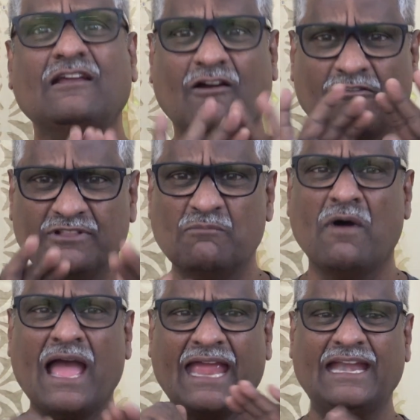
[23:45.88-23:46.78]
of
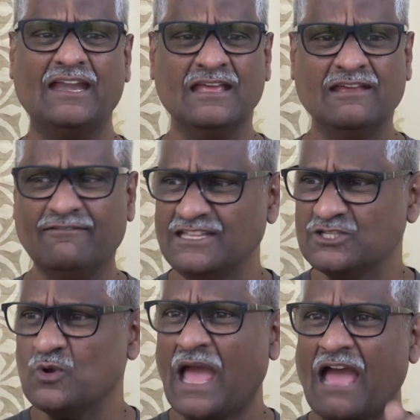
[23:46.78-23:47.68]
mind means
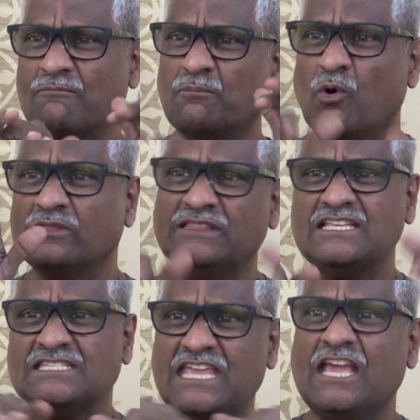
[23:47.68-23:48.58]
to have both
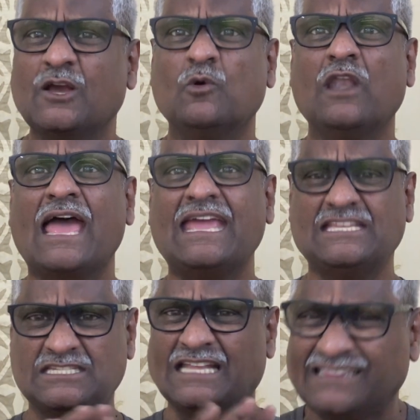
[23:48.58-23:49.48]
these
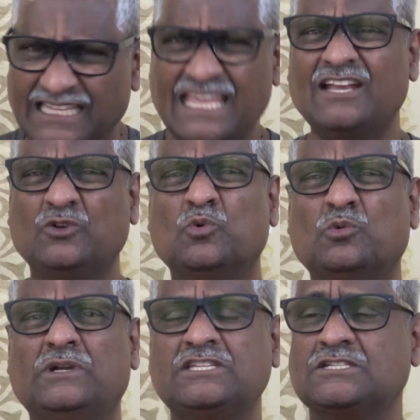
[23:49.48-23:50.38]
equalized, nothing to
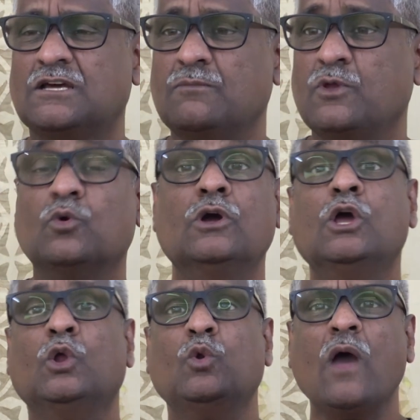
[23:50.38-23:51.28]
disturb you.
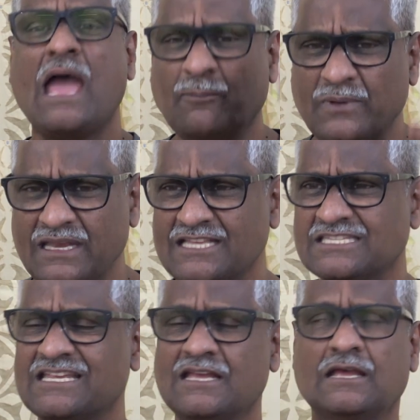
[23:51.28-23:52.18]
No happiness,